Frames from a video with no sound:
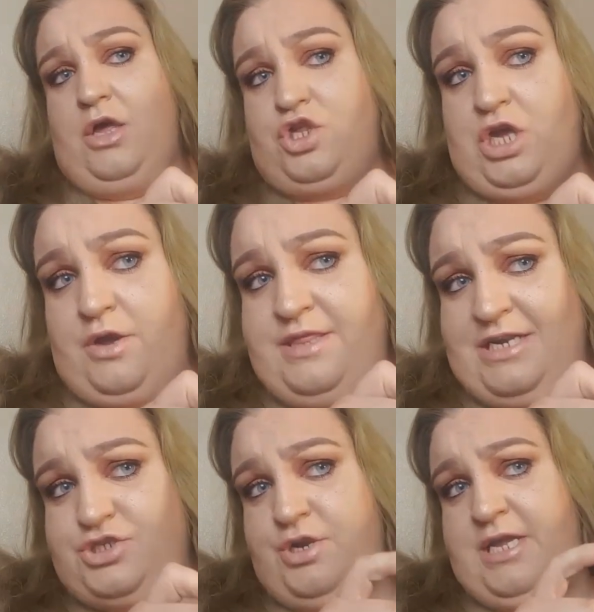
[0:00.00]
I'll show you
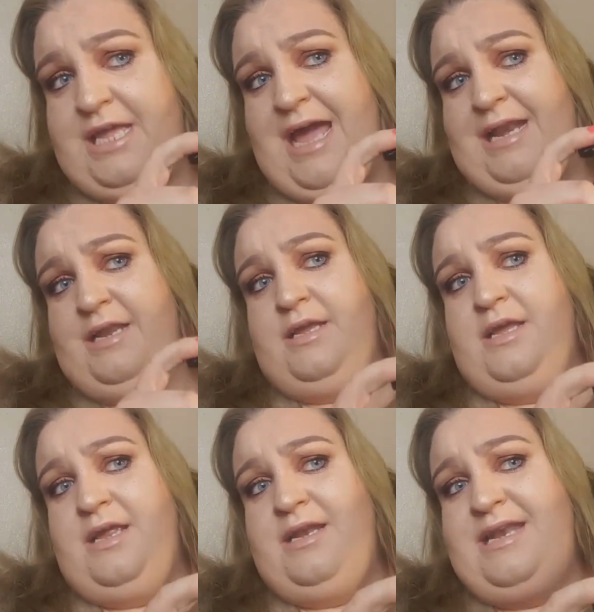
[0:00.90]
that trick again.
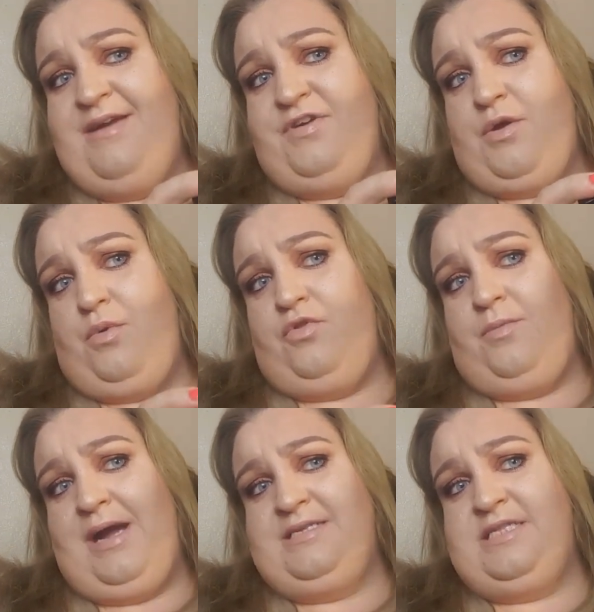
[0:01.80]
Never go
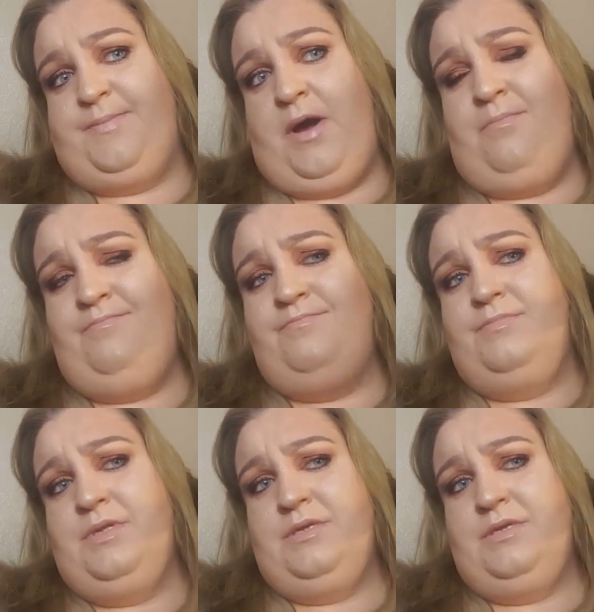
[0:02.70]
all the way to the bottom.